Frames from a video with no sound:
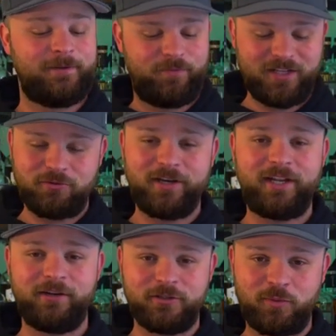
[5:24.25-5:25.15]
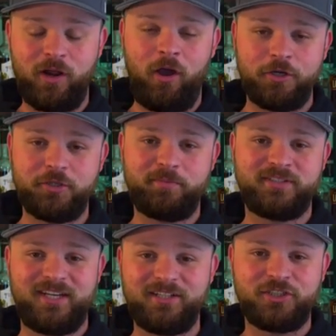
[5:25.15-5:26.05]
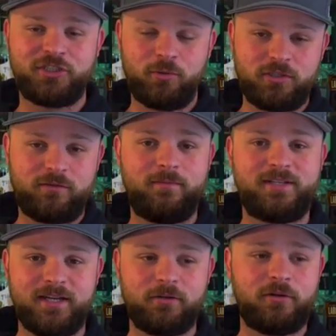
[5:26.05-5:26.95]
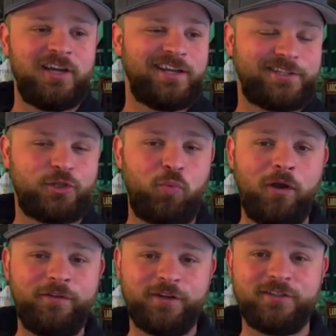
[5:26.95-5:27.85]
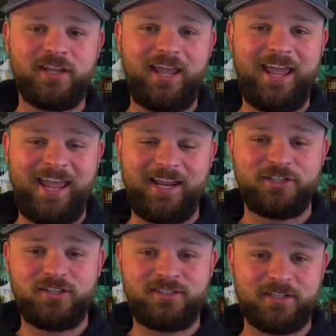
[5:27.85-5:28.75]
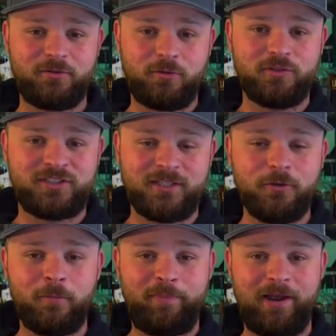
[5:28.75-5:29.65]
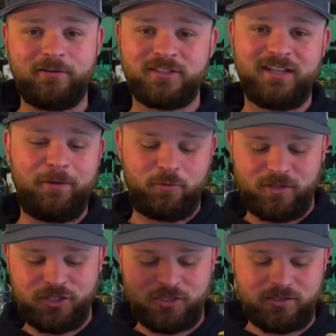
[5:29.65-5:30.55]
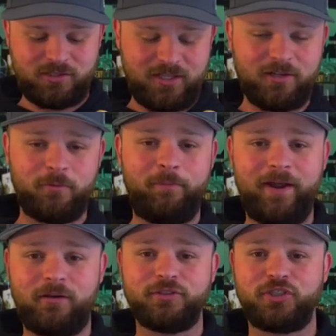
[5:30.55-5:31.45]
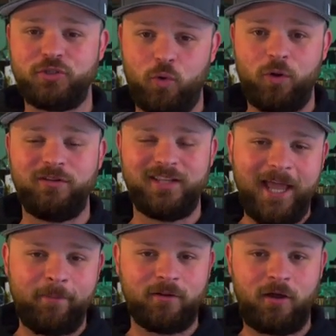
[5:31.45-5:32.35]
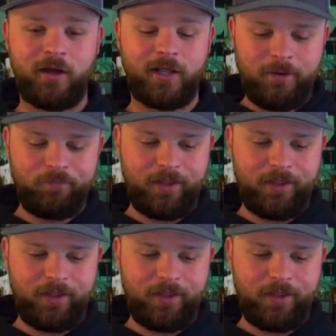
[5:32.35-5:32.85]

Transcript: This right here is 100% sourced from Dickel. It's 12 years aged Dickel, single barrel, slapped with a single barrel store label on it.